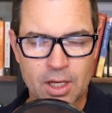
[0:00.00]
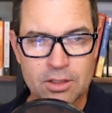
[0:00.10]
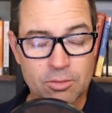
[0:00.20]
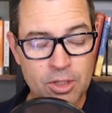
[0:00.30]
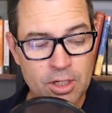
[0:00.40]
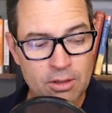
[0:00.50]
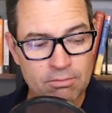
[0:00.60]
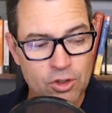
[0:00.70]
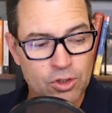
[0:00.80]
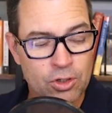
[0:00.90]
To
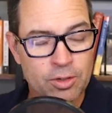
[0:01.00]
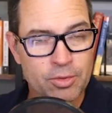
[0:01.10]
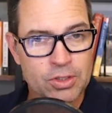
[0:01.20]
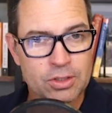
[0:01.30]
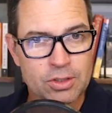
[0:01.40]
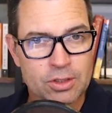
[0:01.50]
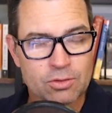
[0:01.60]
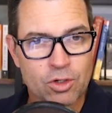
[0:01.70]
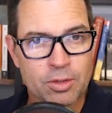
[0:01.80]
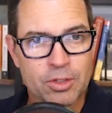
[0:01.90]
start a business and
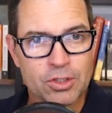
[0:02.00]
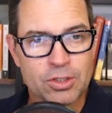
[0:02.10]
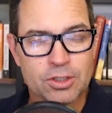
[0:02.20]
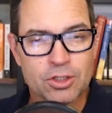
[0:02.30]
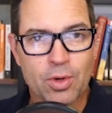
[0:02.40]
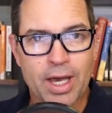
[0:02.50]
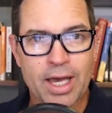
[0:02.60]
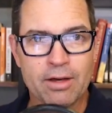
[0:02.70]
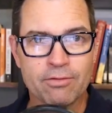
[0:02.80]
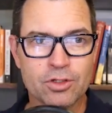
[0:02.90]
run a business, you
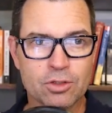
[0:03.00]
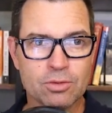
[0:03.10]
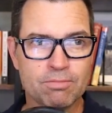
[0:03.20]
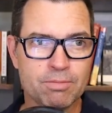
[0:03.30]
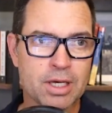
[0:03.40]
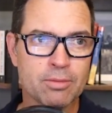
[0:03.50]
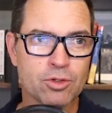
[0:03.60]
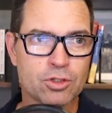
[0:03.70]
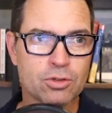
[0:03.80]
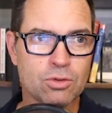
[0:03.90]
have to be able
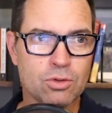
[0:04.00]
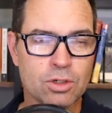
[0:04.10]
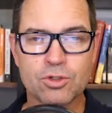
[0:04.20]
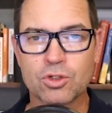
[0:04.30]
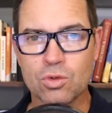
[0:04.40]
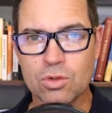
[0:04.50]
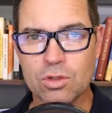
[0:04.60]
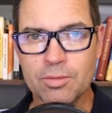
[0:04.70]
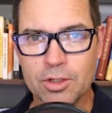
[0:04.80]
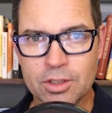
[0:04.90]
to
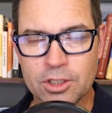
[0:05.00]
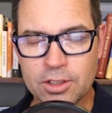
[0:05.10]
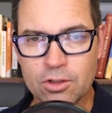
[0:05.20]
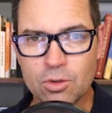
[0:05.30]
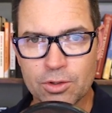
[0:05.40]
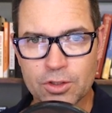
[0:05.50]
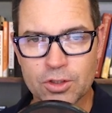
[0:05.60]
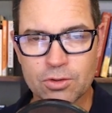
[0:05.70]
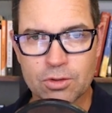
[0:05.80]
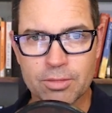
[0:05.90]
absorb and deal with a
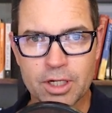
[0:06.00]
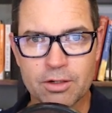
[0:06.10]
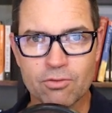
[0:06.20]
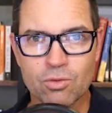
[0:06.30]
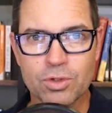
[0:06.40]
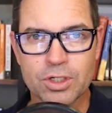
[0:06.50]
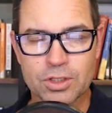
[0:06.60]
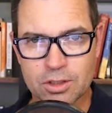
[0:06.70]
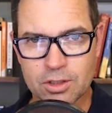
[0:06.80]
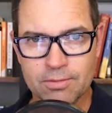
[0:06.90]
certain amount of
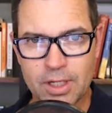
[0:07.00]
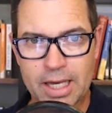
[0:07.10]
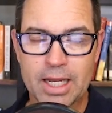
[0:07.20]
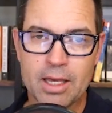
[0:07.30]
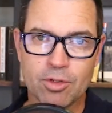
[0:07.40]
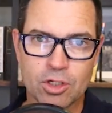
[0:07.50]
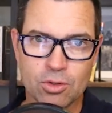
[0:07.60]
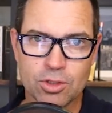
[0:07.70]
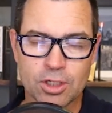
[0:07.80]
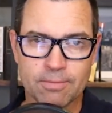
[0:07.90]
risk and
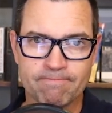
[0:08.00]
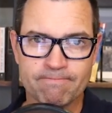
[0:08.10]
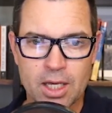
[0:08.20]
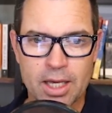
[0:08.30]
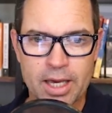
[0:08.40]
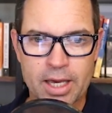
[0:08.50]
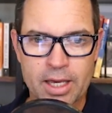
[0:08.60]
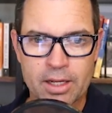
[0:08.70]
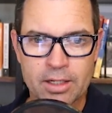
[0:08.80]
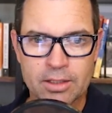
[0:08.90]
ambiguity.
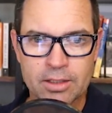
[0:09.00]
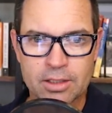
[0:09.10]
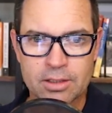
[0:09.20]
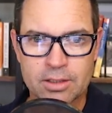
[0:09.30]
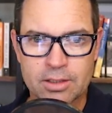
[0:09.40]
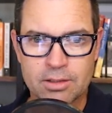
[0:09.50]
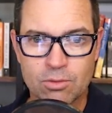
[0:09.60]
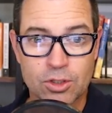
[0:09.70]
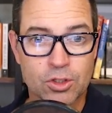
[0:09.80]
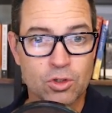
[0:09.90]
And
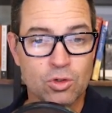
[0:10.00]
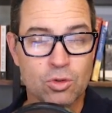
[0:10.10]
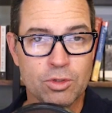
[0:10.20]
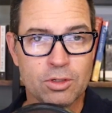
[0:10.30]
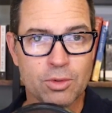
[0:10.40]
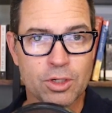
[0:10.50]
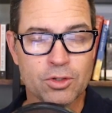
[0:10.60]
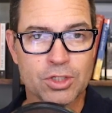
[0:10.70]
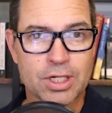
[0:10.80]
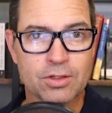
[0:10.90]
we assume we
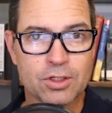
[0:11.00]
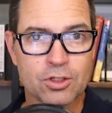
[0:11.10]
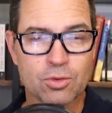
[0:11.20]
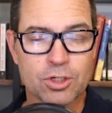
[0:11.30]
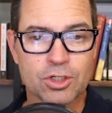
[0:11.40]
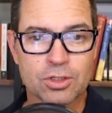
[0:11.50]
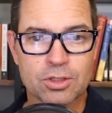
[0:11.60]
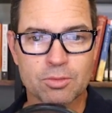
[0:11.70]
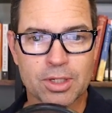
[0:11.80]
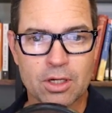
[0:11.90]
understand
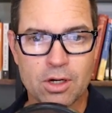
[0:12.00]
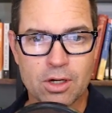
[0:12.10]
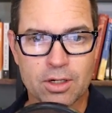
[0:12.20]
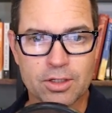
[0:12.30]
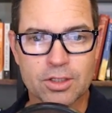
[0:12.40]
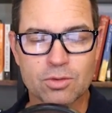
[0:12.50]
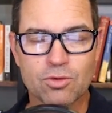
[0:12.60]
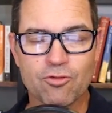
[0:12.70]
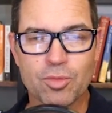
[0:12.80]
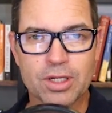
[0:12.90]
situations because
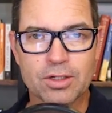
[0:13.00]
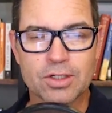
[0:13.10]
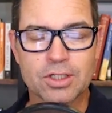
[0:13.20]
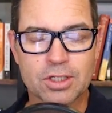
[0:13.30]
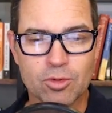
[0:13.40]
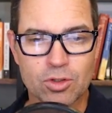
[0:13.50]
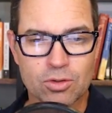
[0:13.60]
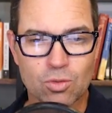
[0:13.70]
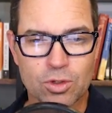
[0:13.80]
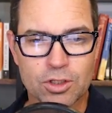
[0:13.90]
we've been in similar
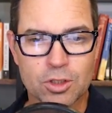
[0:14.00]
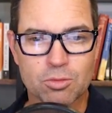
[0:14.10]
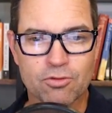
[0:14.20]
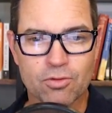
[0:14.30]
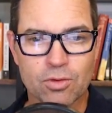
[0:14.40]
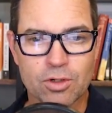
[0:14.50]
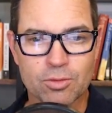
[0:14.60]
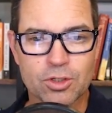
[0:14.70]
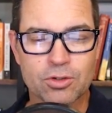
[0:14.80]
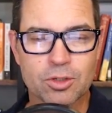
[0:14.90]
ones before, and we
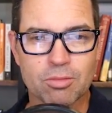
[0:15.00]
turn a